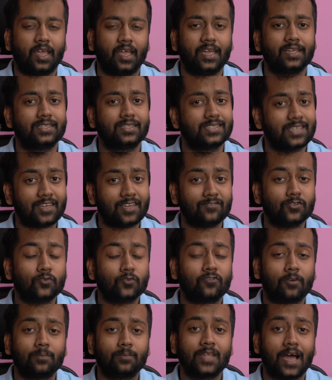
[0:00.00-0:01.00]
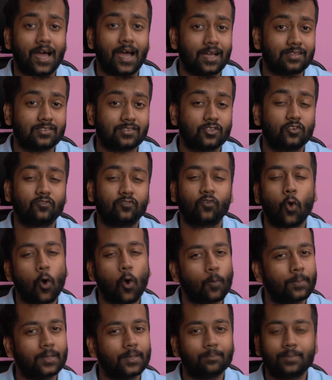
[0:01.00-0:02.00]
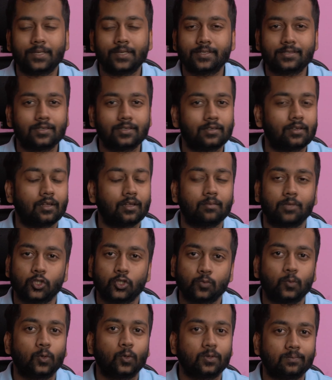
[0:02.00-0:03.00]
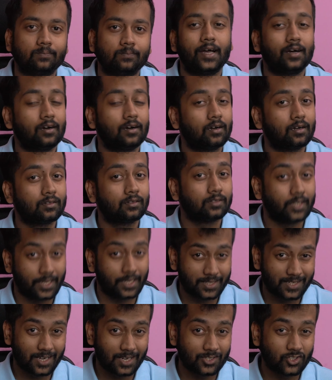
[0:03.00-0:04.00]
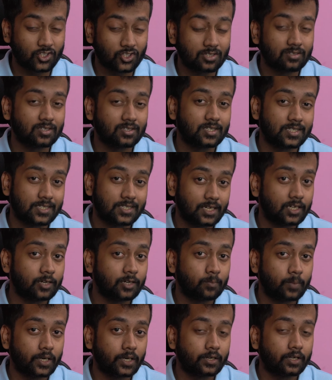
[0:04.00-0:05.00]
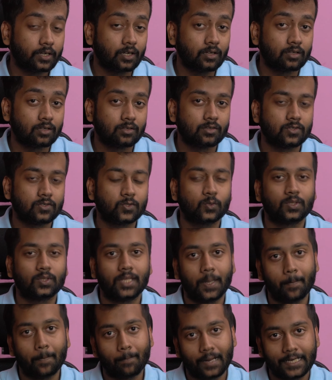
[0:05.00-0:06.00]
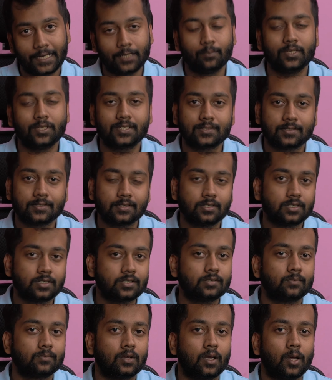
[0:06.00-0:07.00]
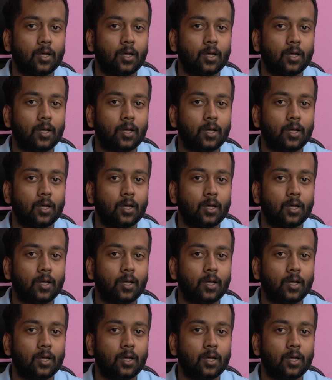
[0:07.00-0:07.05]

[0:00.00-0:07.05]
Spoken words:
It saves you from the hassle of copying, pasting and much more. The extension is still in beta, so there might be certain